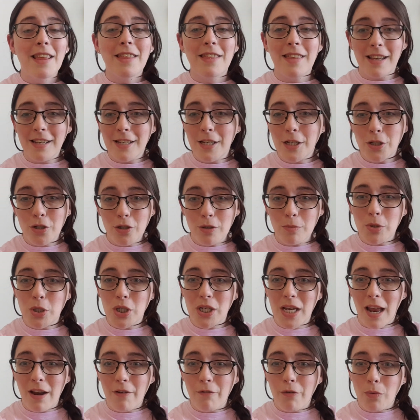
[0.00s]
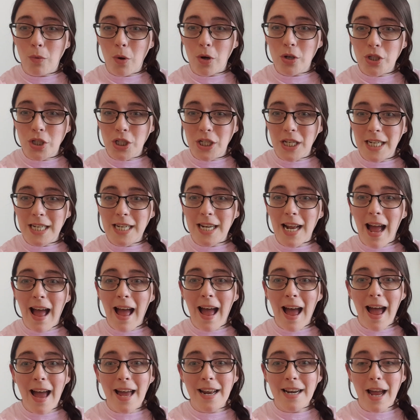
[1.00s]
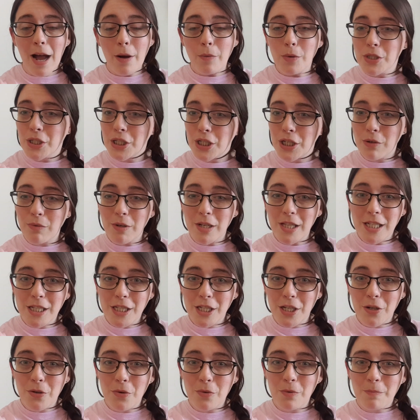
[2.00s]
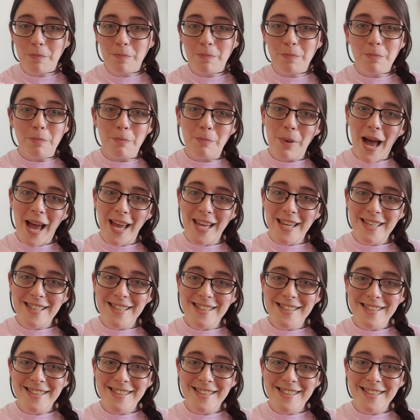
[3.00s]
Thank you so much again for watching, and I will see you really soon. Bye.